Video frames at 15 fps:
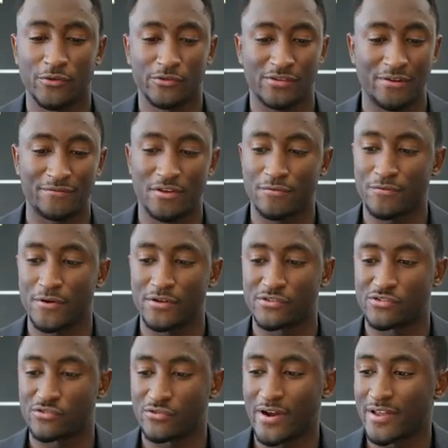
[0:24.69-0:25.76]
phones have different
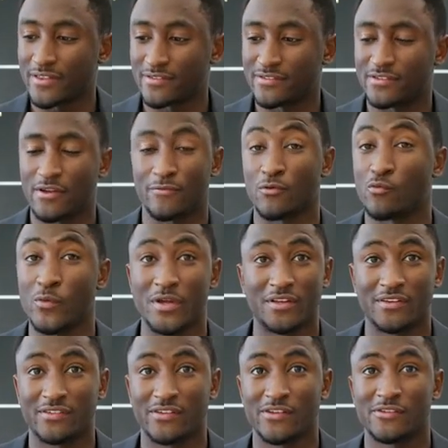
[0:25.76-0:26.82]
strengths, different
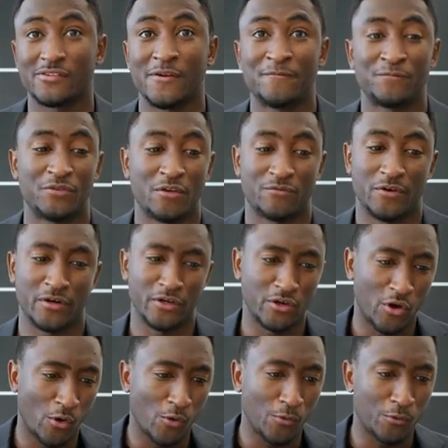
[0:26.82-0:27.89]
weaknesses, different
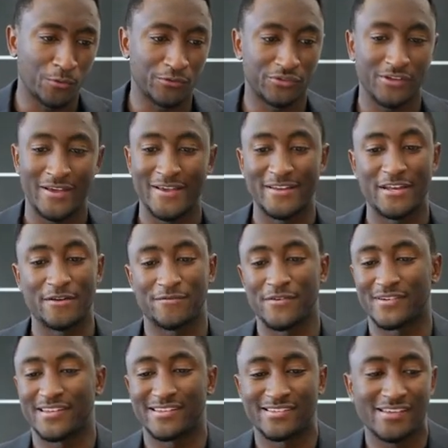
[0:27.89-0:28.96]
goals,
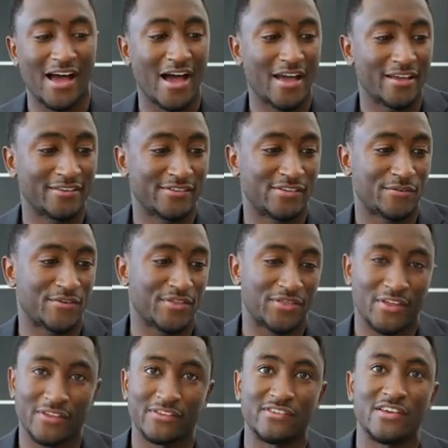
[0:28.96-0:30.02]
different designs, different
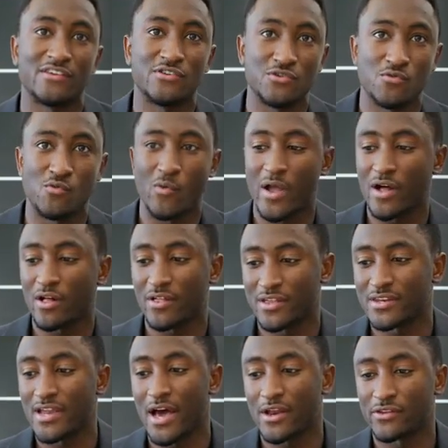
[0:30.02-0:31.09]
things they do well
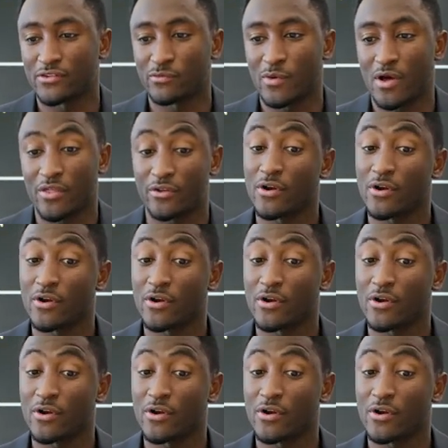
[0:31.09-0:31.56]
and not as well.